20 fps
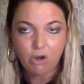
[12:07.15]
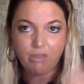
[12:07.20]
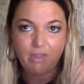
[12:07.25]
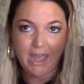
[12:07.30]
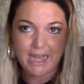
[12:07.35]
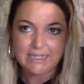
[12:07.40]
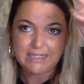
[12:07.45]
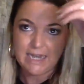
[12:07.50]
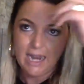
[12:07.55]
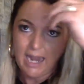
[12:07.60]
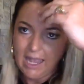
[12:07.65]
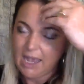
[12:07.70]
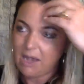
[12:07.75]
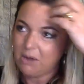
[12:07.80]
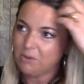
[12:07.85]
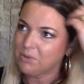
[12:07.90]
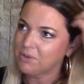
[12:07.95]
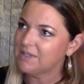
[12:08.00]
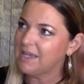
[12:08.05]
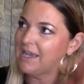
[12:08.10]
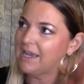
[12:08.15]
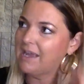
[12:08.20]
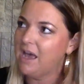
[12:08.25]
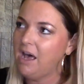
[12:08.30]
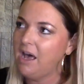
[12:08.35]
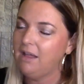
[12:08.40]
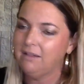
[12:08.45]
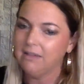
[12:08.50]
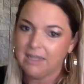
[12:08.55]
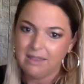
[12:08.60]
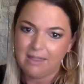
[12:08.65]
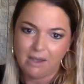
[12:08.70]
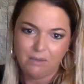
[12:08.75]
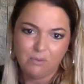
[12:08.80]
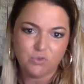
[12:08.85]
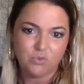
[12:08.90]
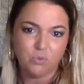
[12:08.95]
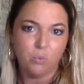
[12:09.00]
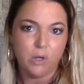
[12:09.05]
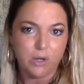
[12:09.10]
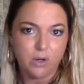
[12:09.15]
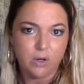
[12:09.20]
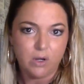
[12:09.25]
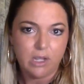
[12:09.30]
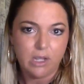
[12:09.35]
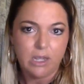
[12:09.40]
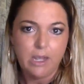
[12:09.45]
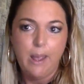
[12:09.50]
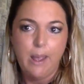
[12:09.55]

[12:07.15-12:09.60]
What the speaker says: that day I was like, golly, that was weird.